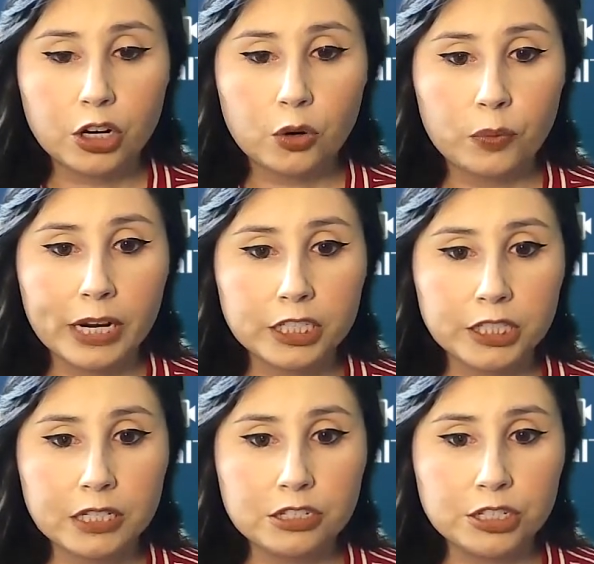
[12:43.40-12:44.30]

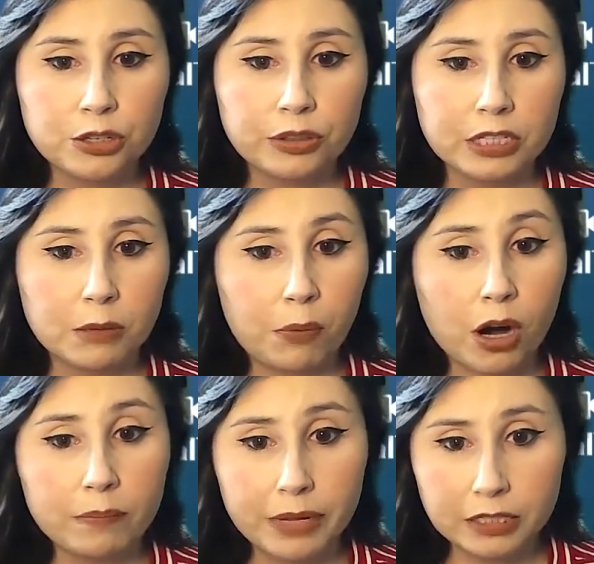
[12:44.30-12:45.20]
Corrections to the
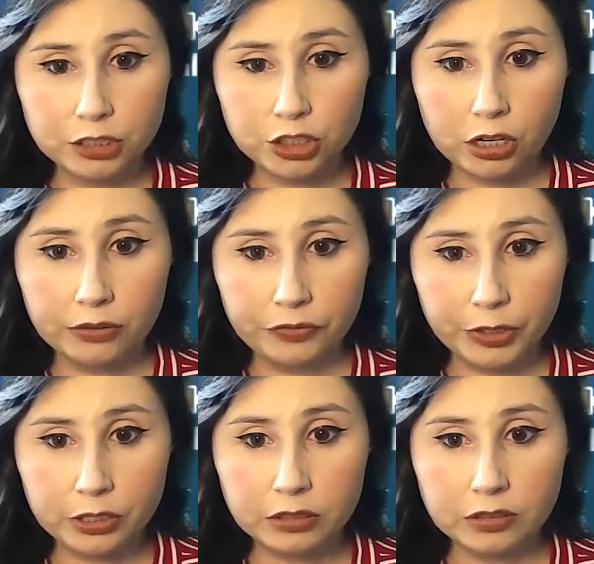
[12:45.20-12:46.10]
department chart
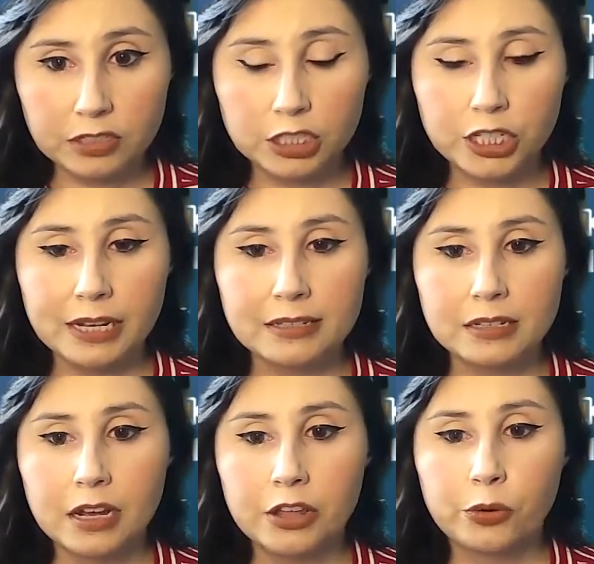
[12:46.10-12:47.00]
fields, such
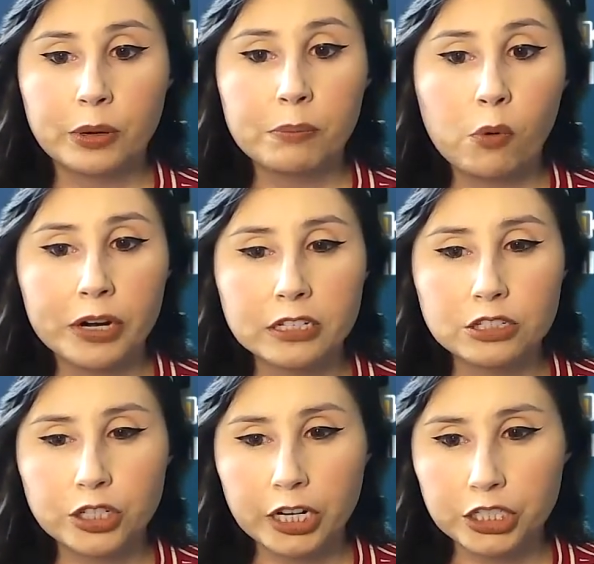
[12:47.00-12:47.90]
as the reporting
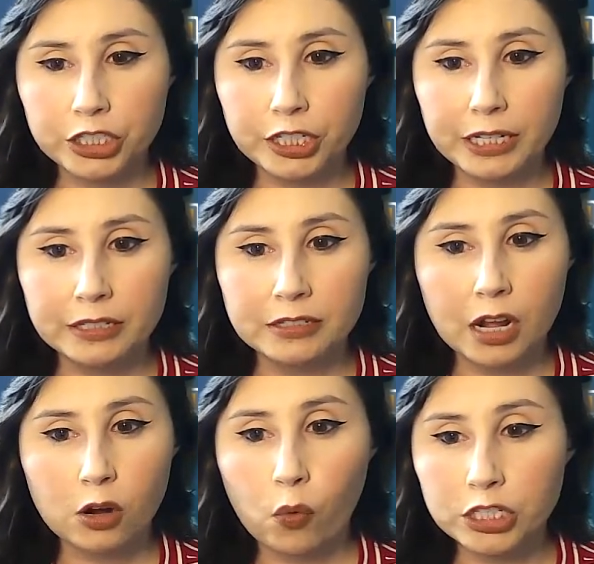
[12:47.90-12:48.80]
structure, is
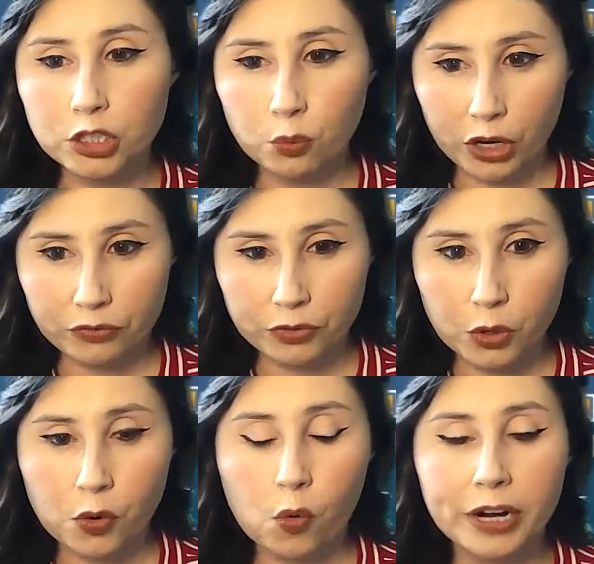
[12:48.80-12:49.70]
not going to
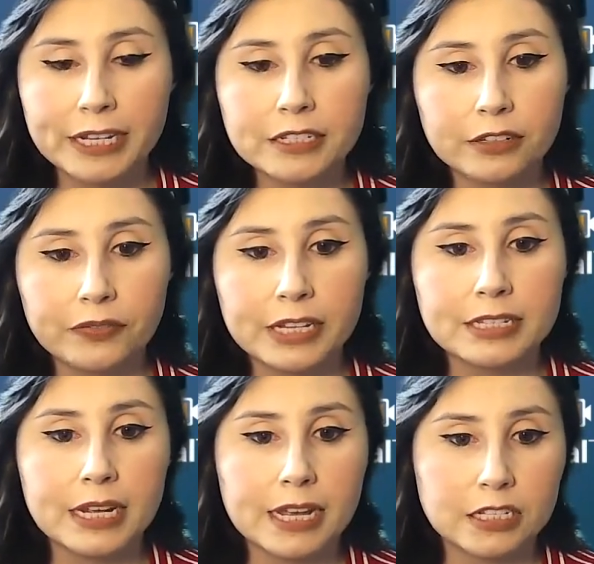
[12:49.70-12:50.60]
workflow or
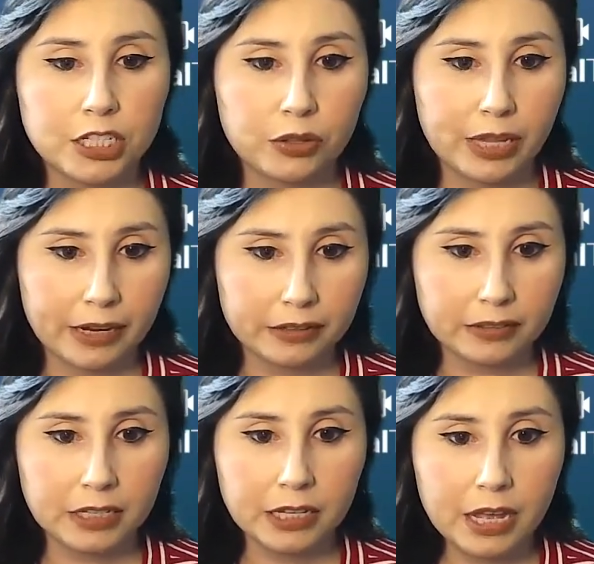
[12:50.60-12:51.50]
interface to SEO
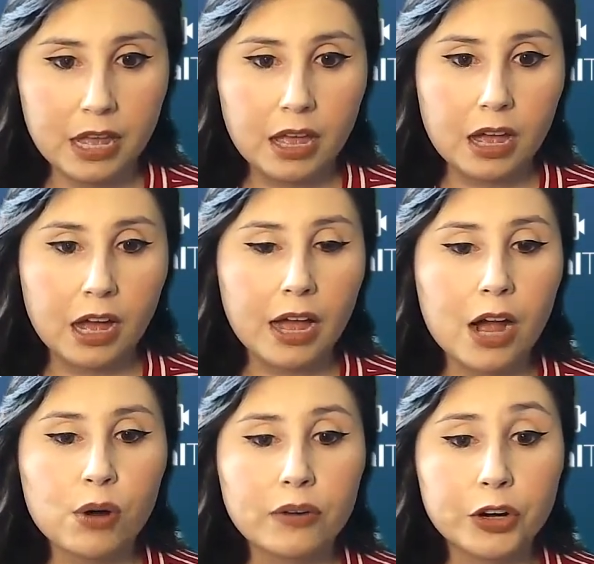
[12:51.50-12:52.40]
legacy.
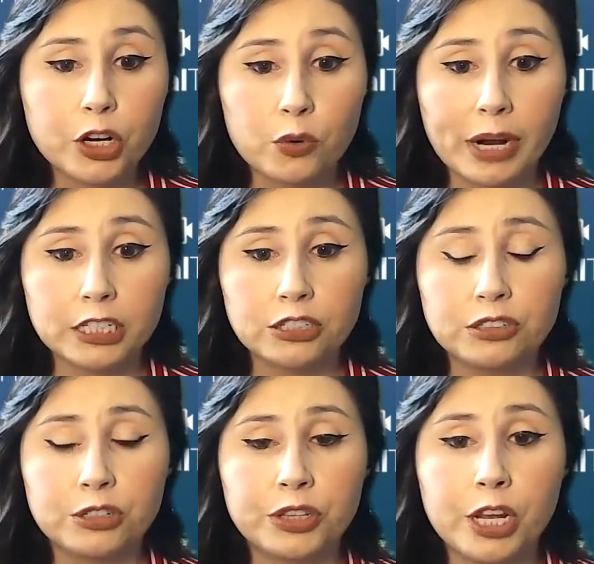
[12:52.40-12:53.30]
However,
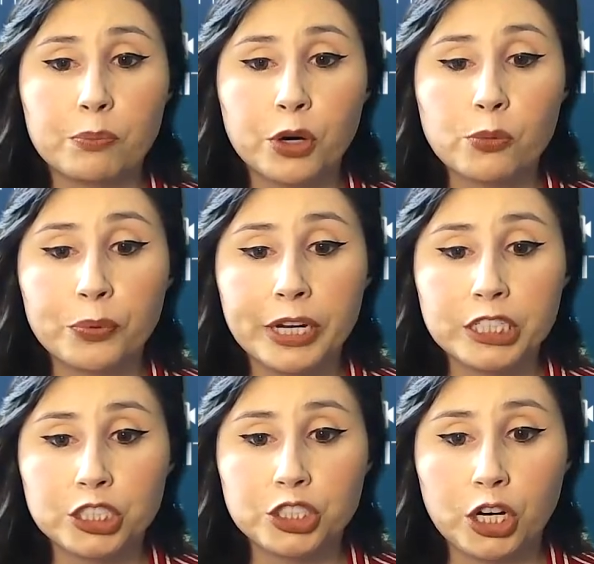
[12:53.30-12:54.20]
corrections to the
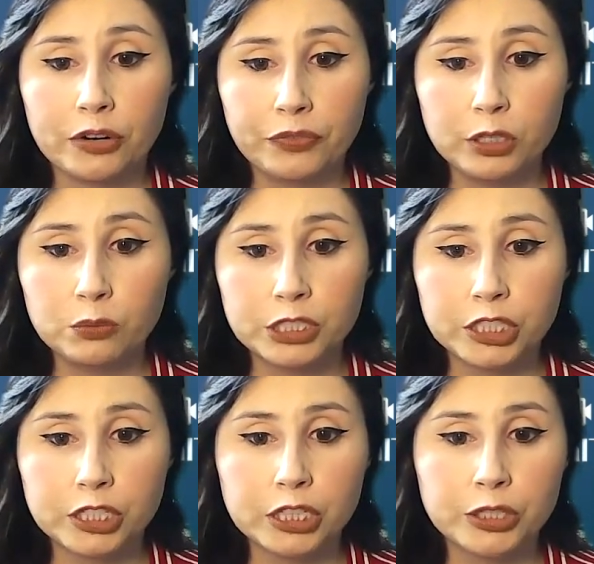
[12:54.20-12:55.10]
appropriation chart field,
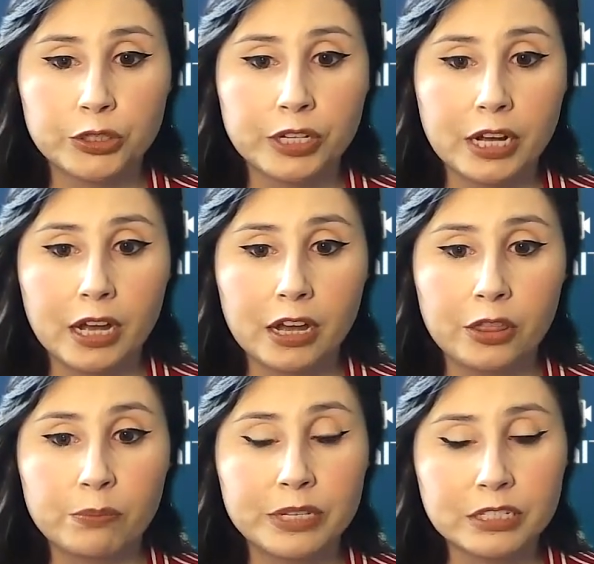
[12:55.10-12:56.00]
which include
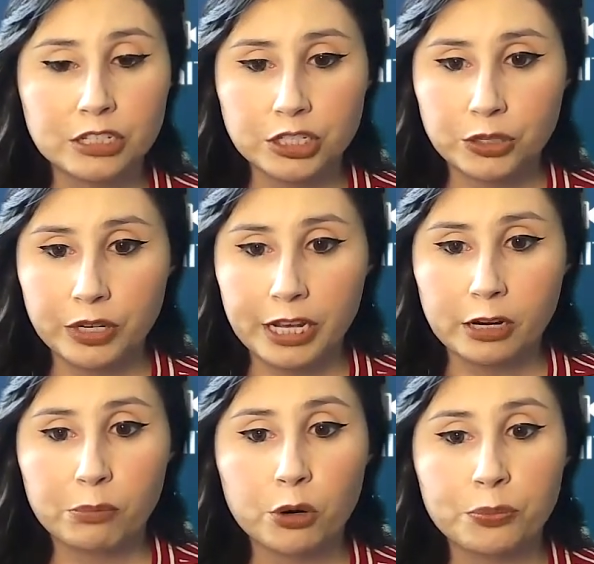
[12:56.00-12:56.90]
the business
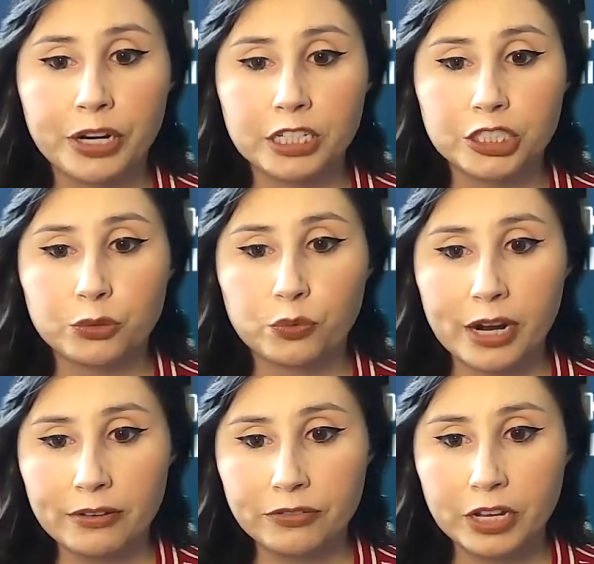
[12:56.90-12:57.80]
unit, appropriation
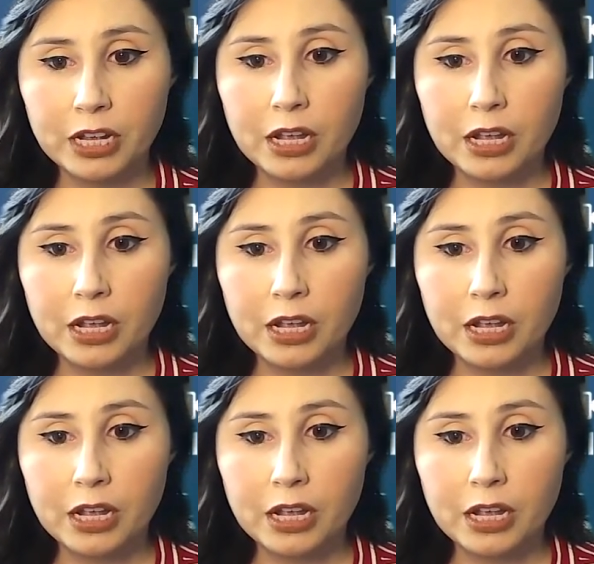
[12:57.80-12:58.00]
ref,